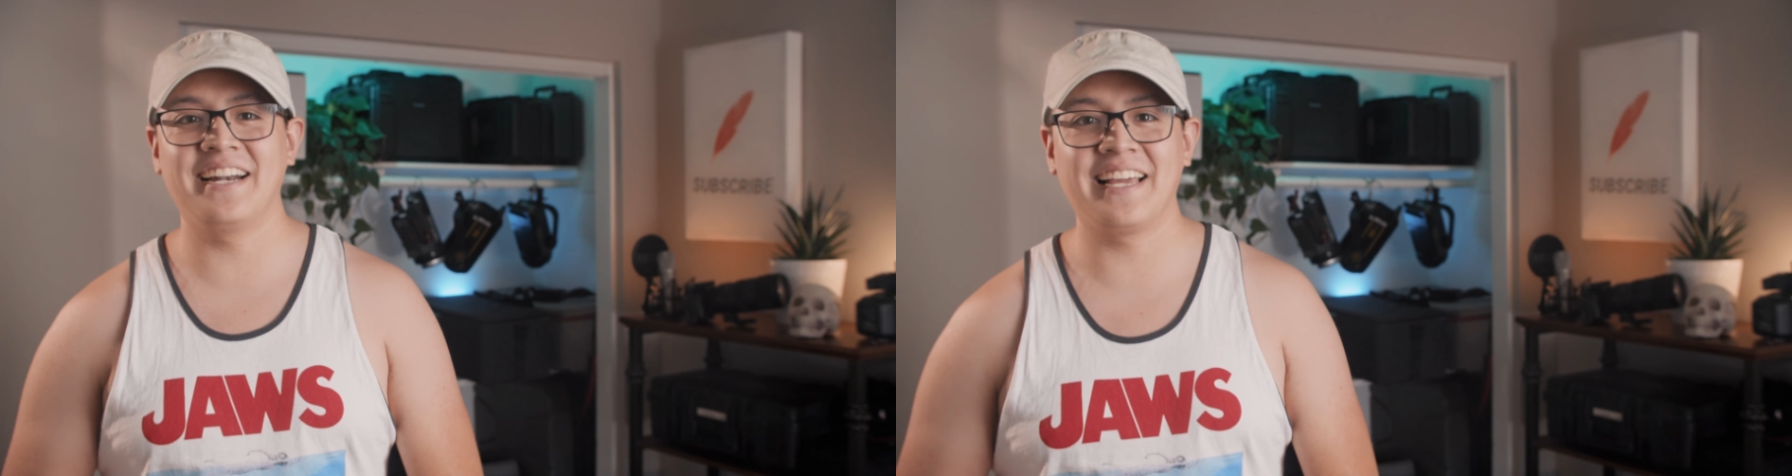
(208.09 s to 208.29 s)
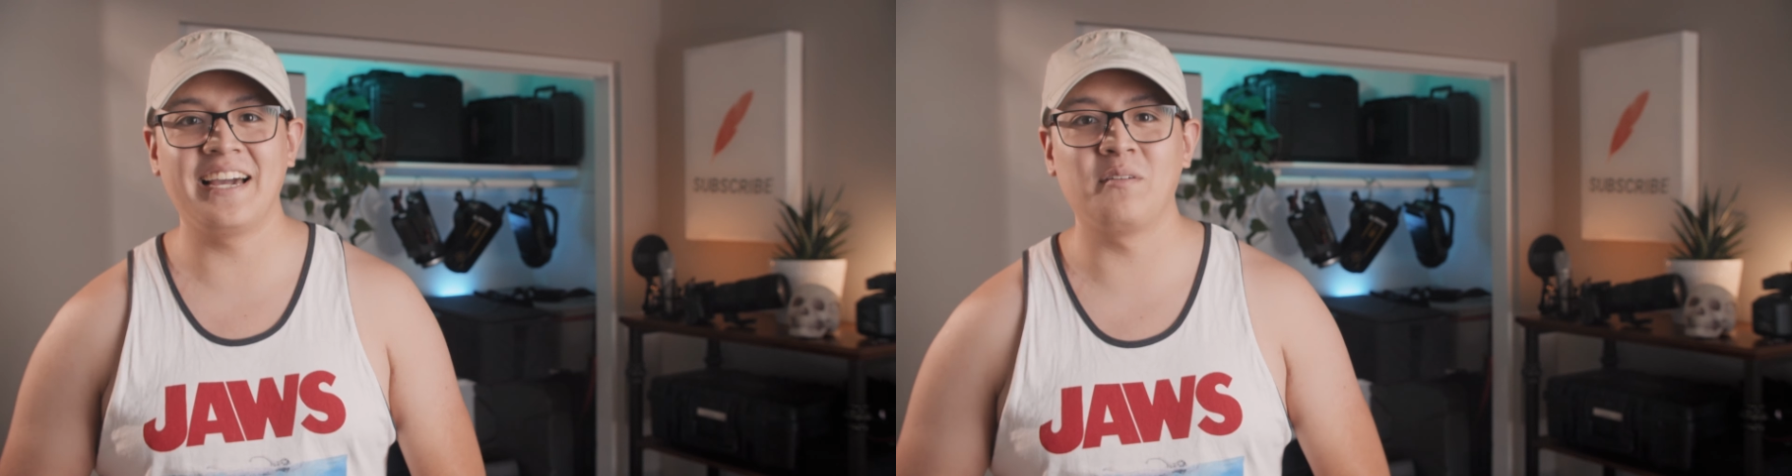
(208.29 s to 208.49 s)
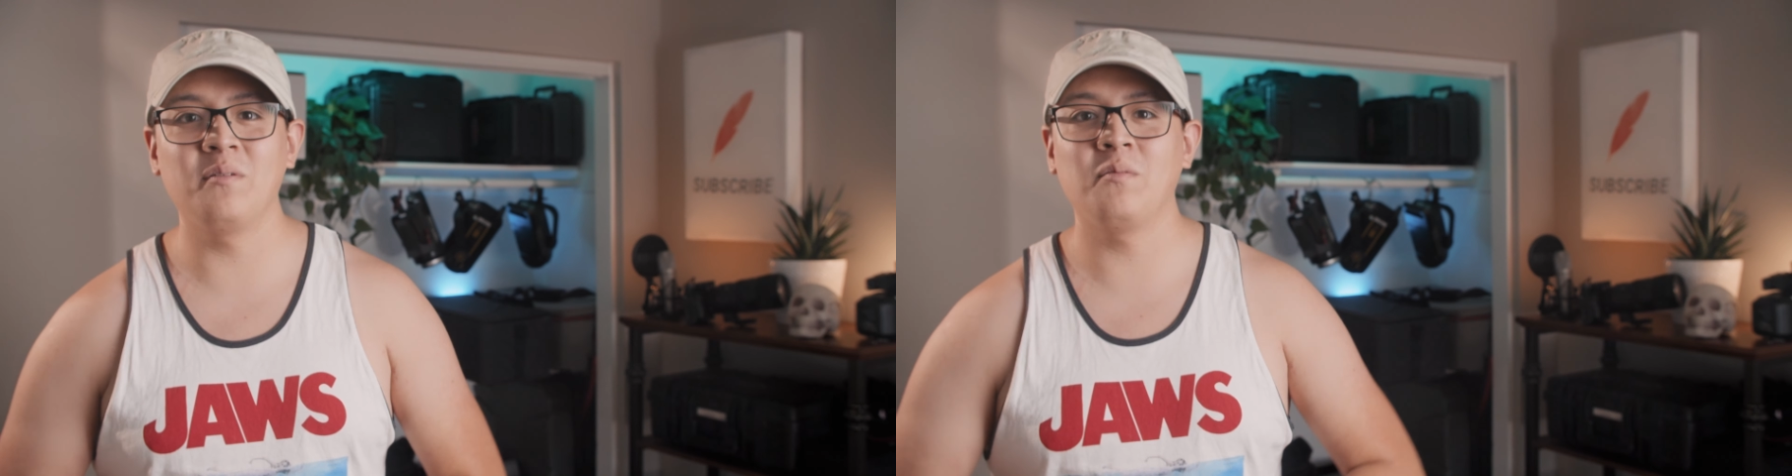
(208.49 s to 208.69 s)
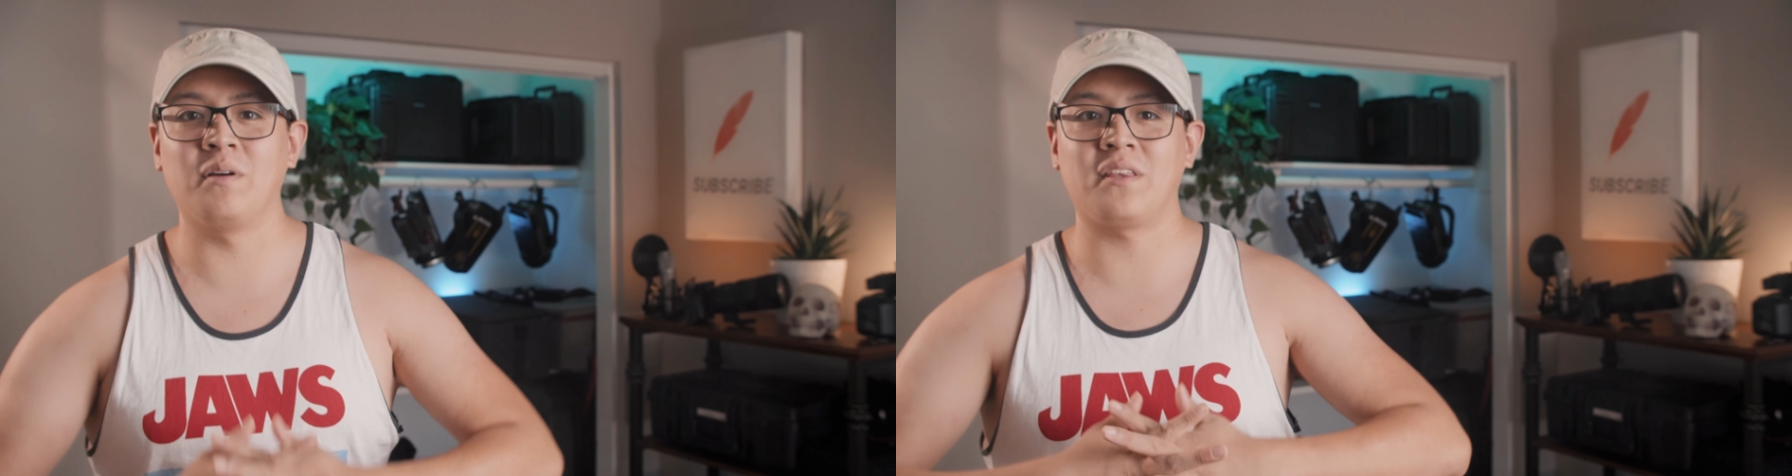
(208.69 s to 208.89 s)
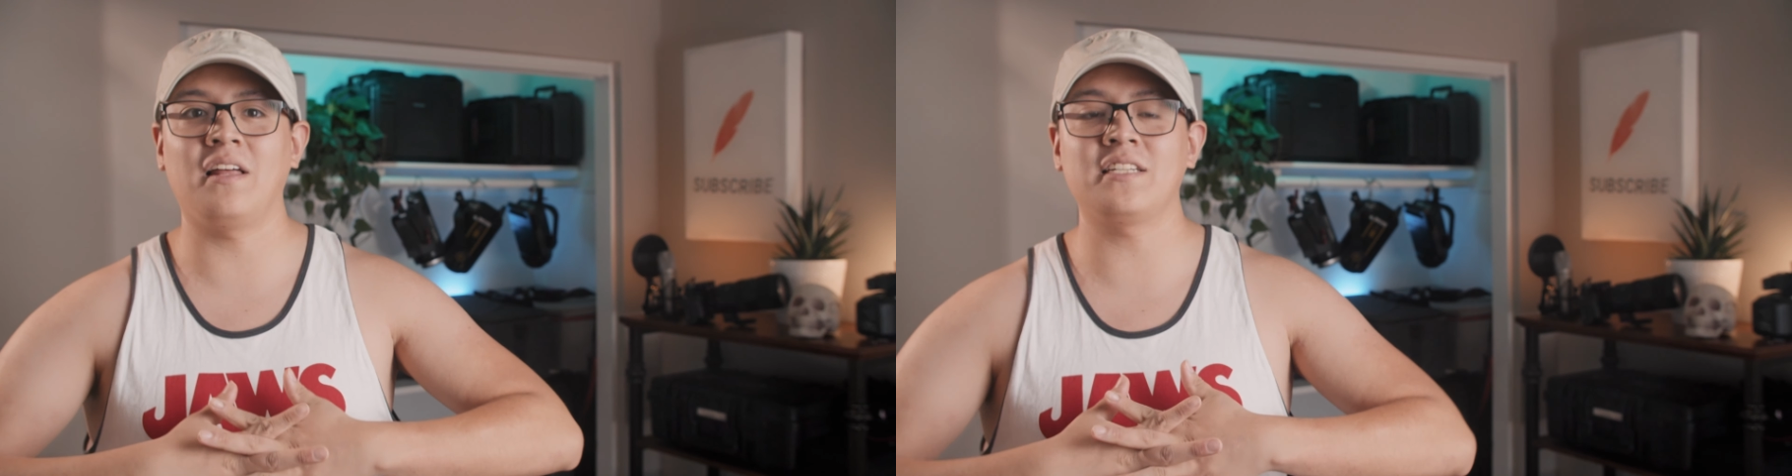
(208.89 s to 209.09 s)
again
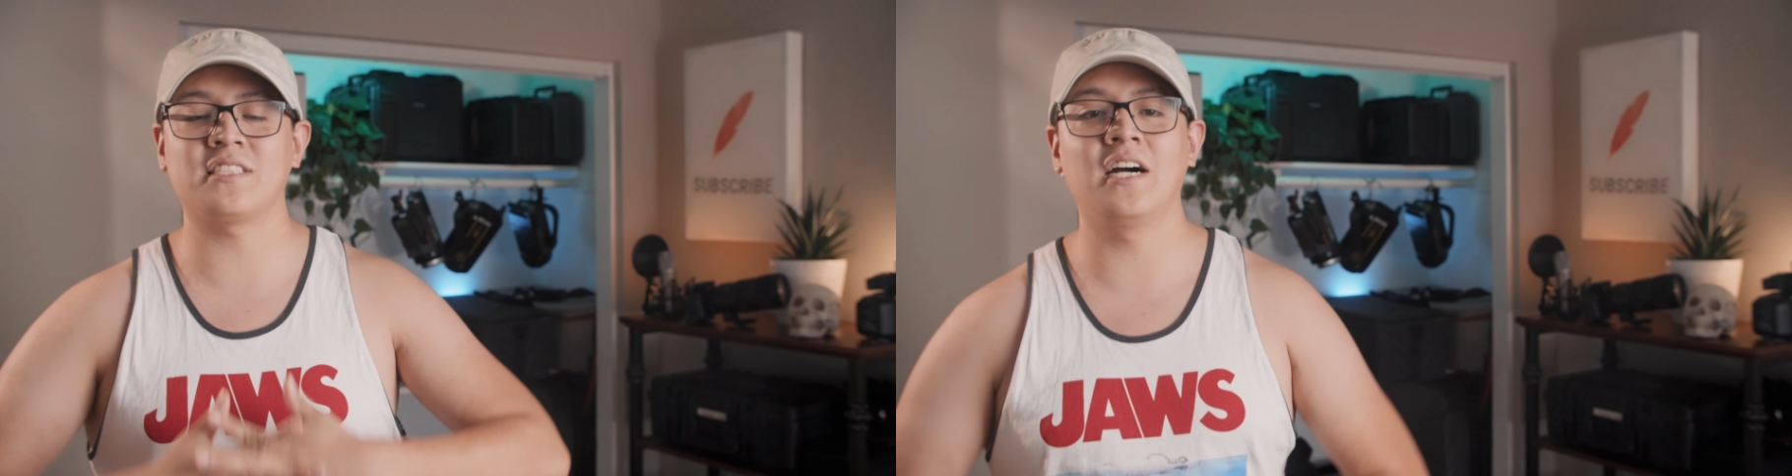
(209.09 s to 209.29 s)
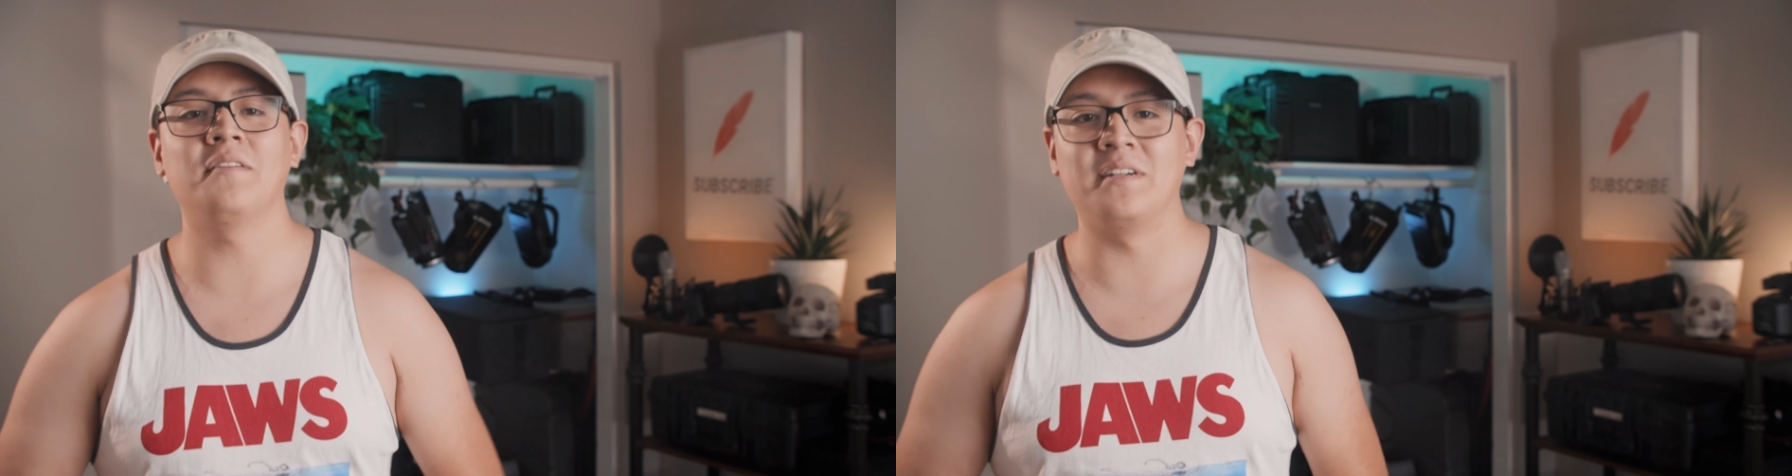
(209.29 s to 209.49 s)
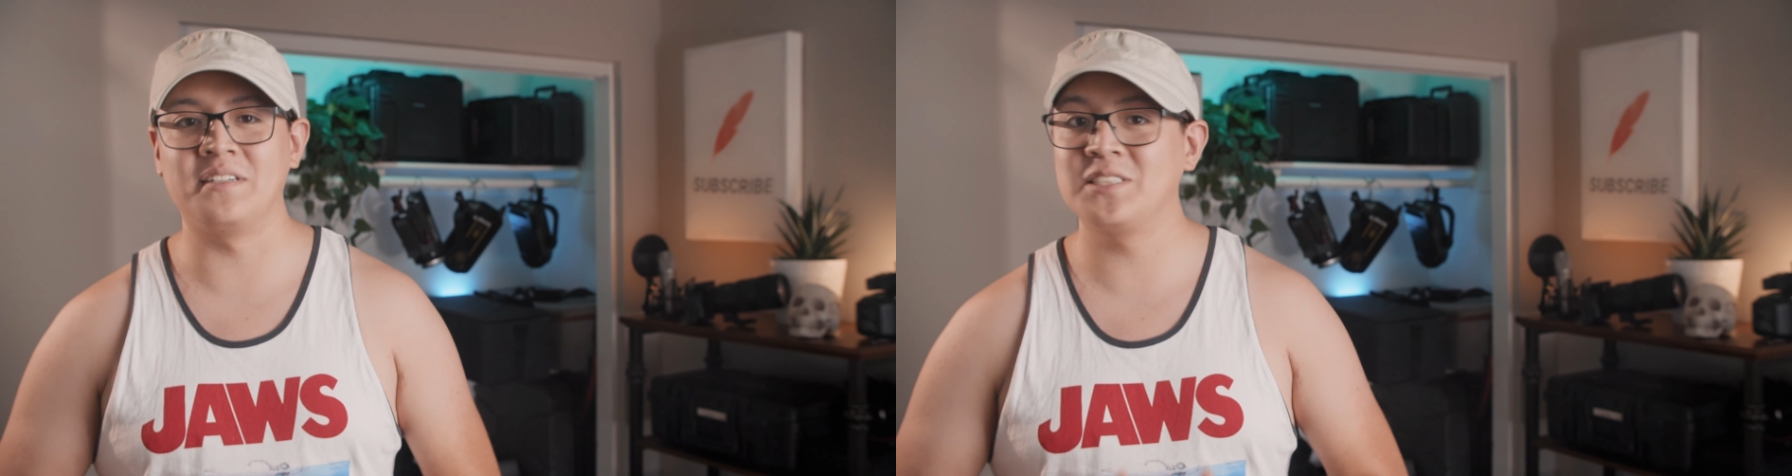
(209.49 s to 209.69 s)
with a lot to cover,